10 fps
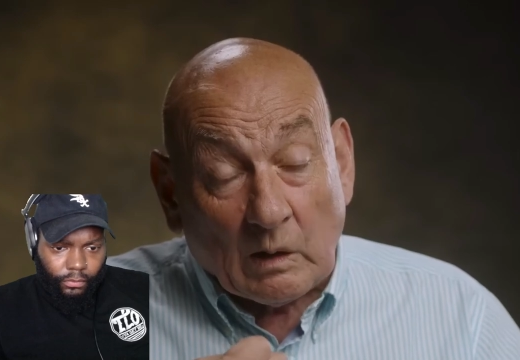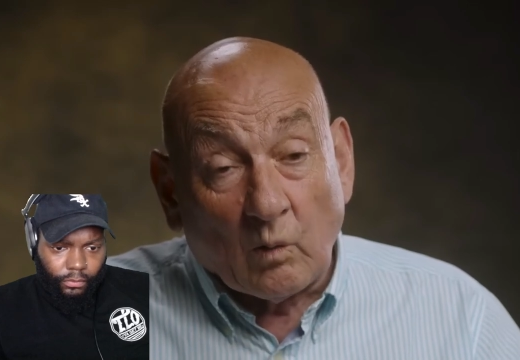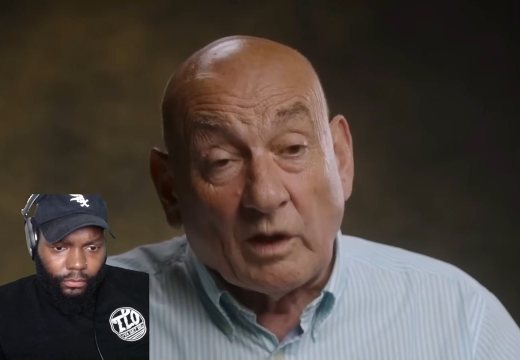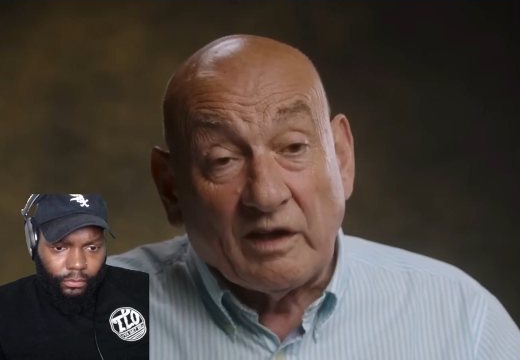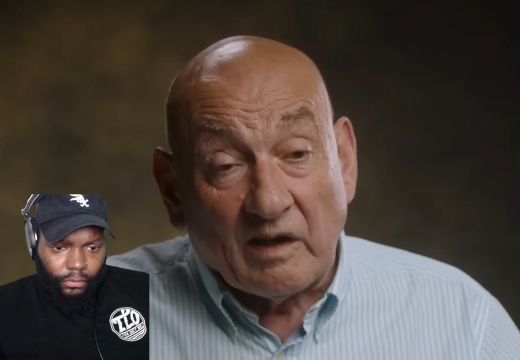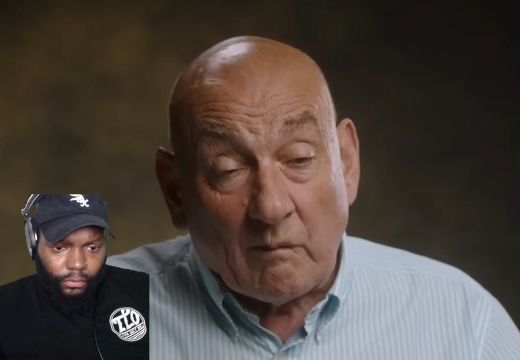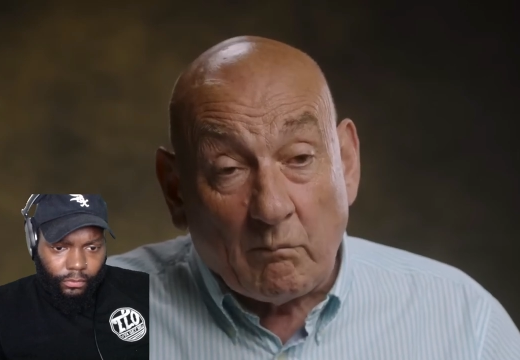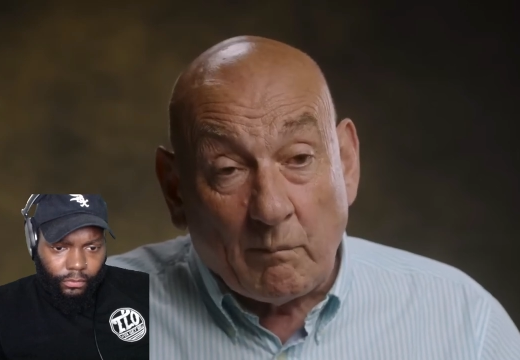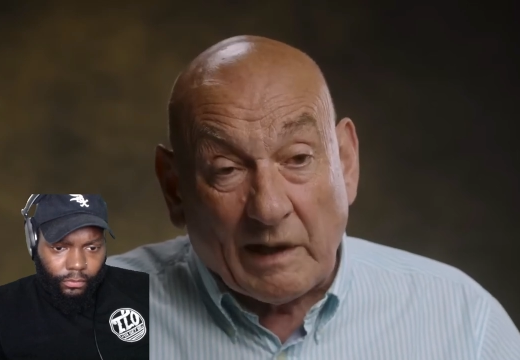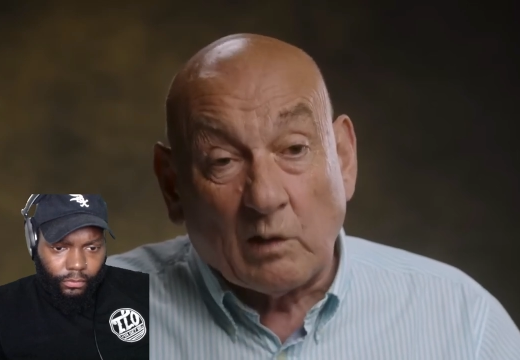Speaker 1: one of the
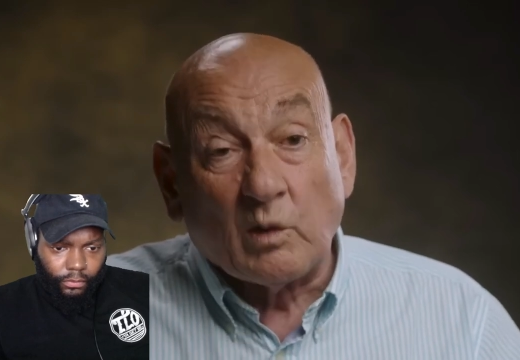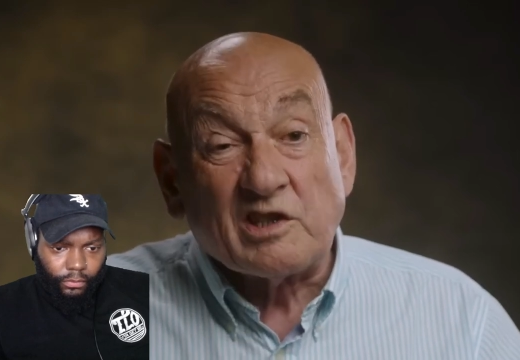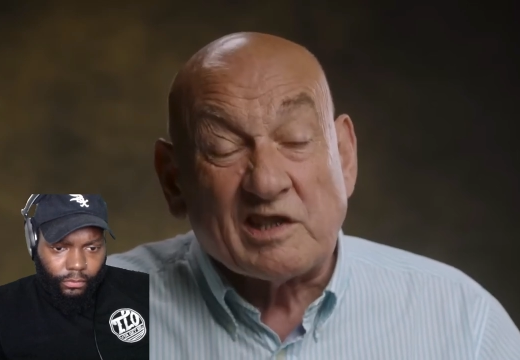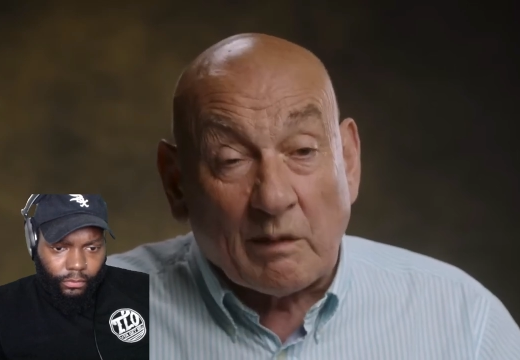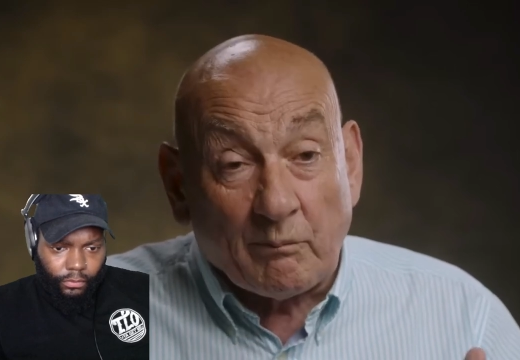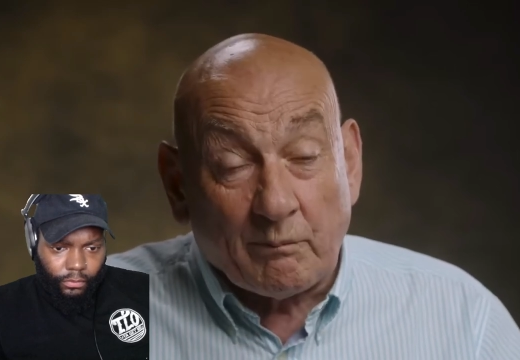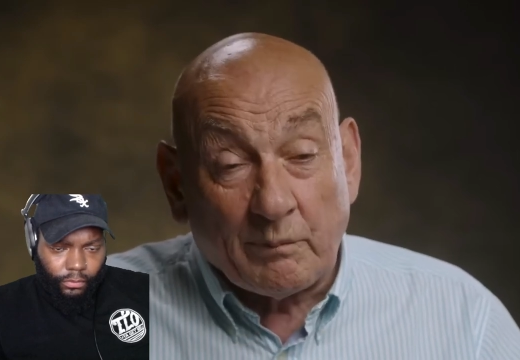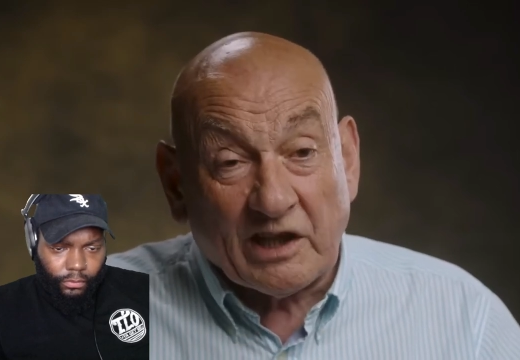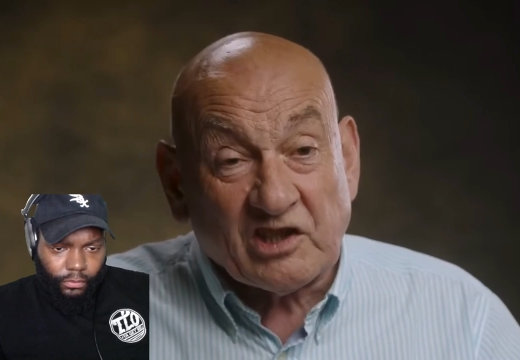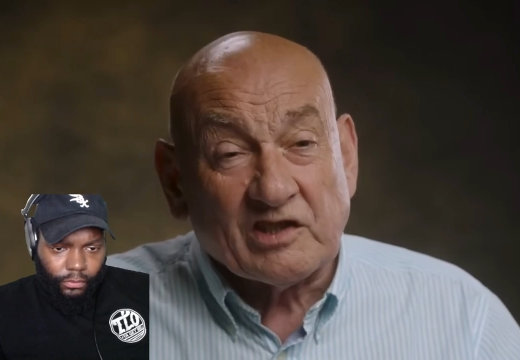big ones, a
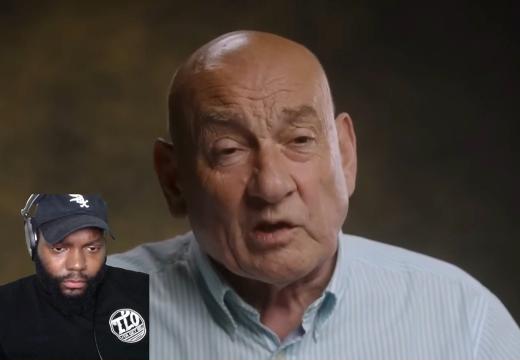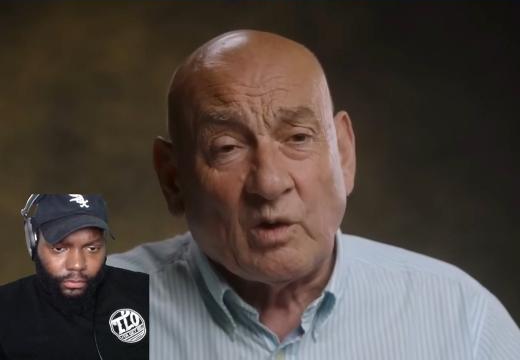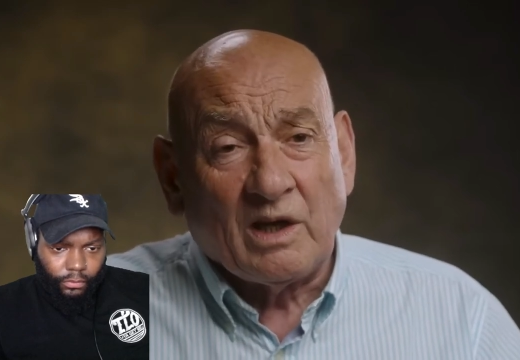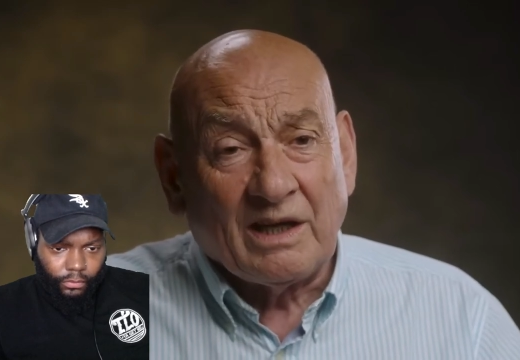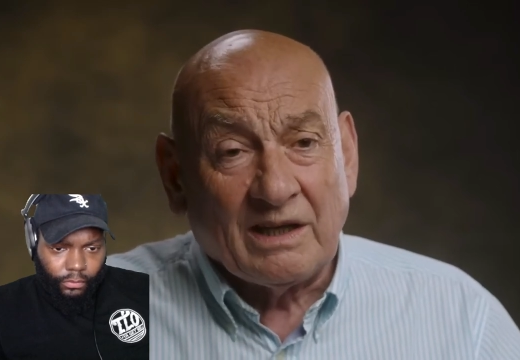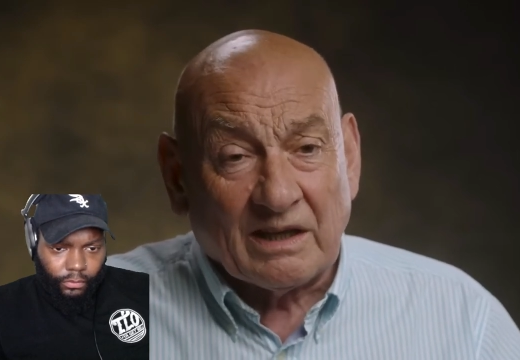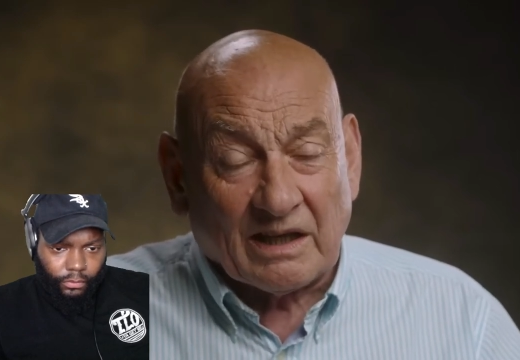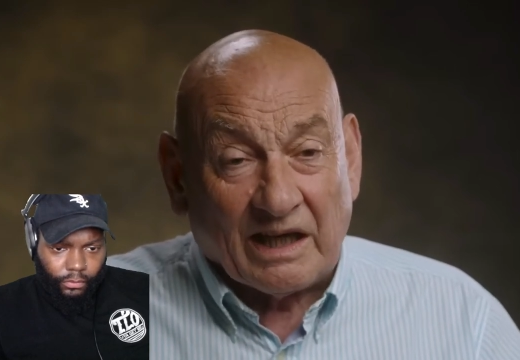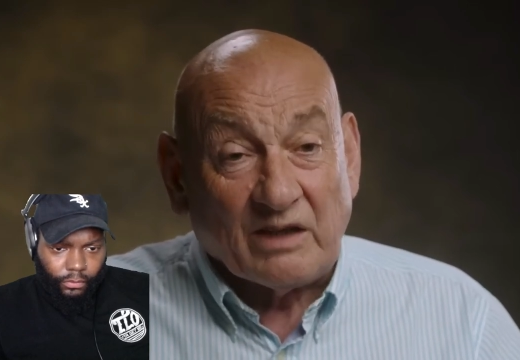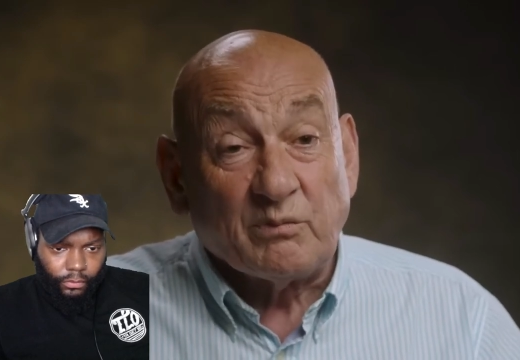personal
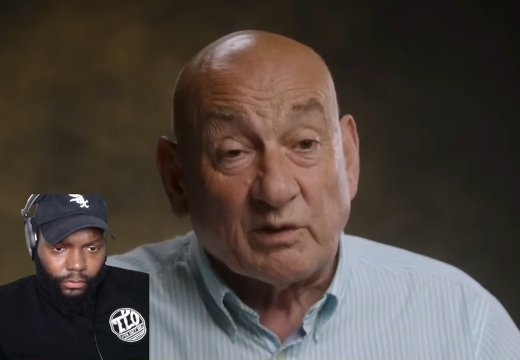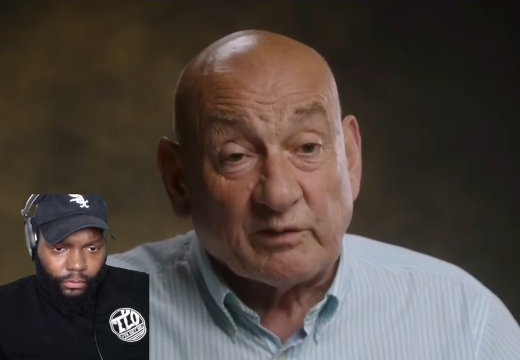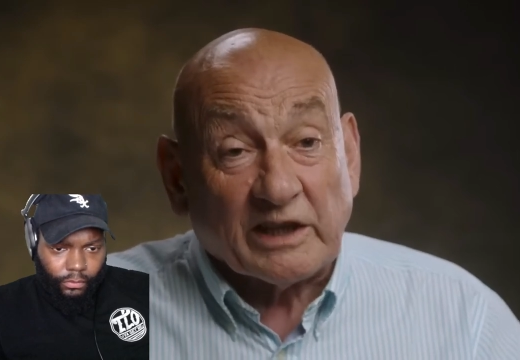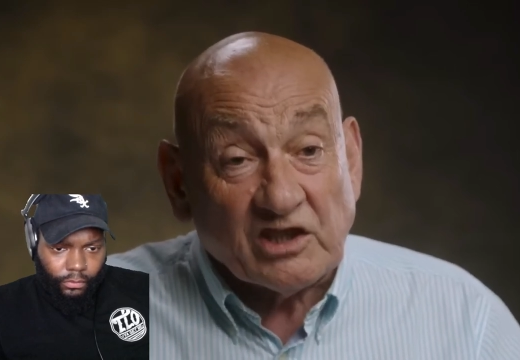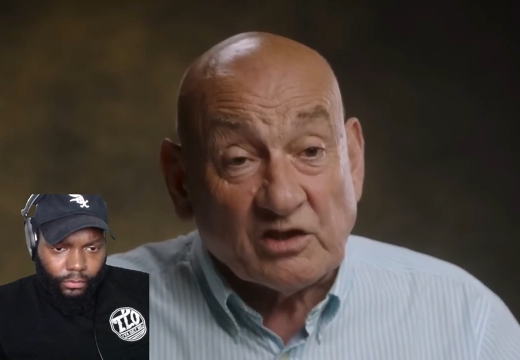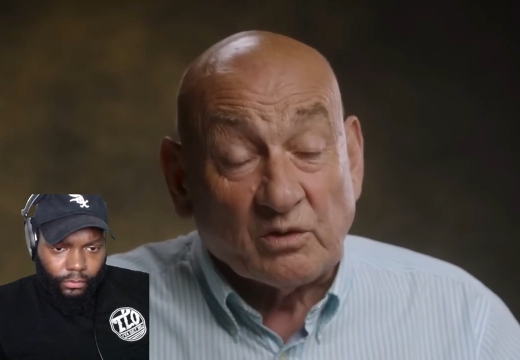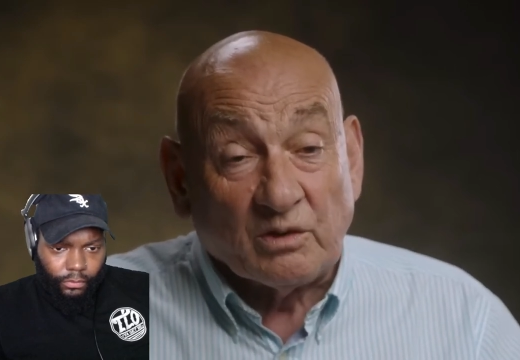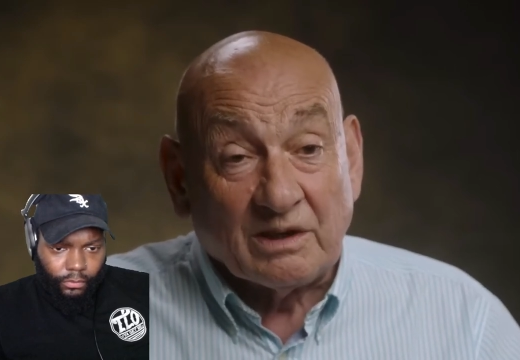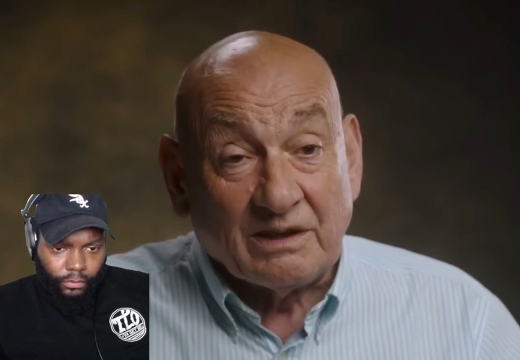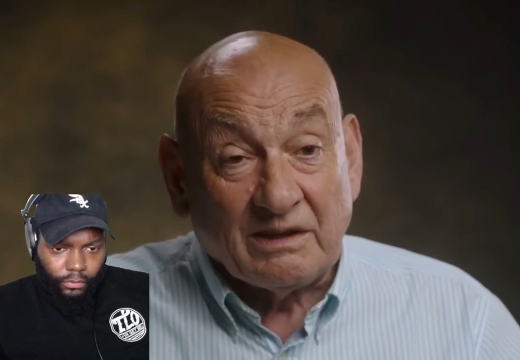and professional
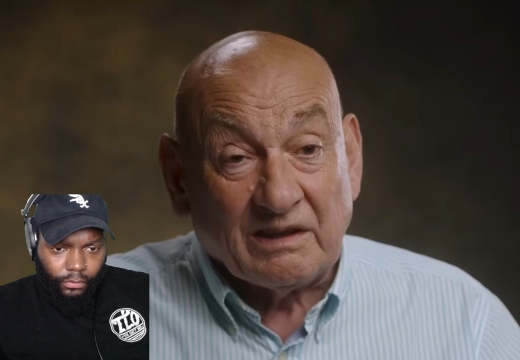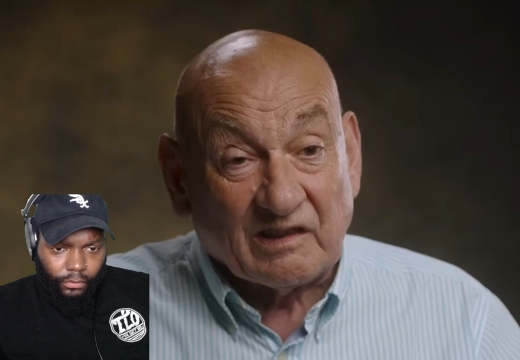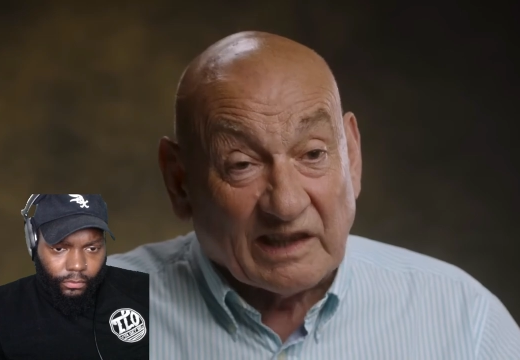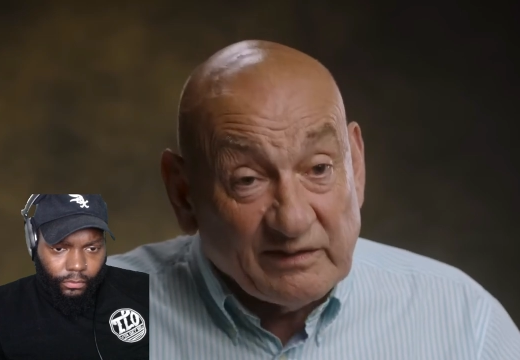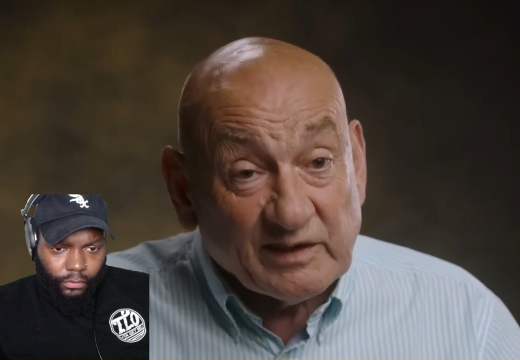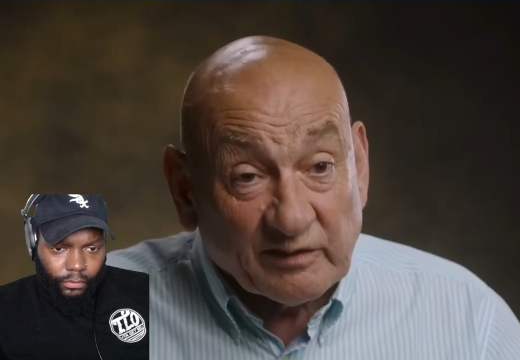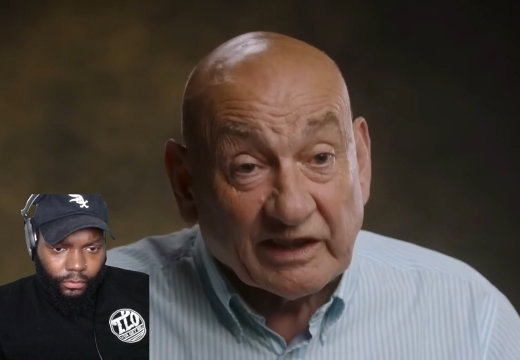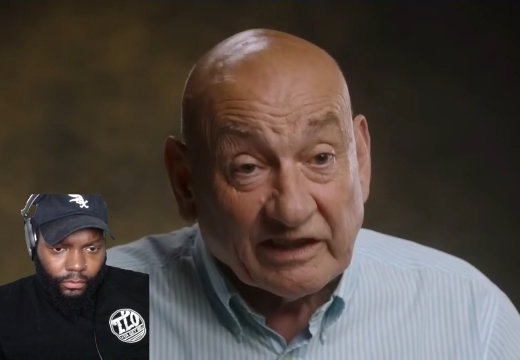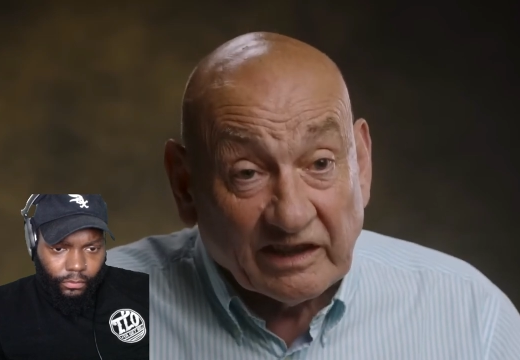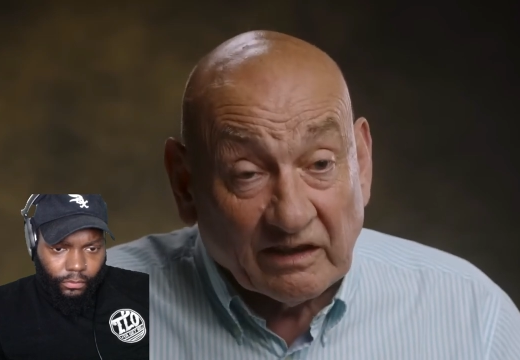life
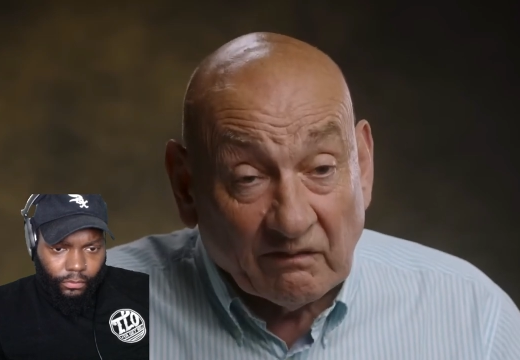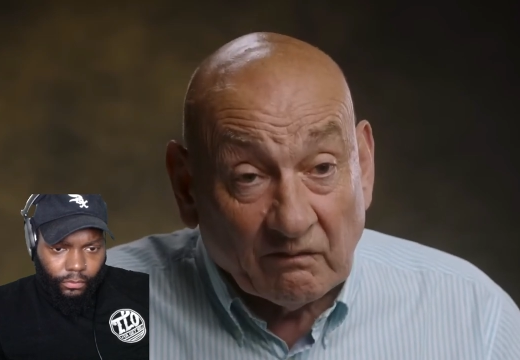defining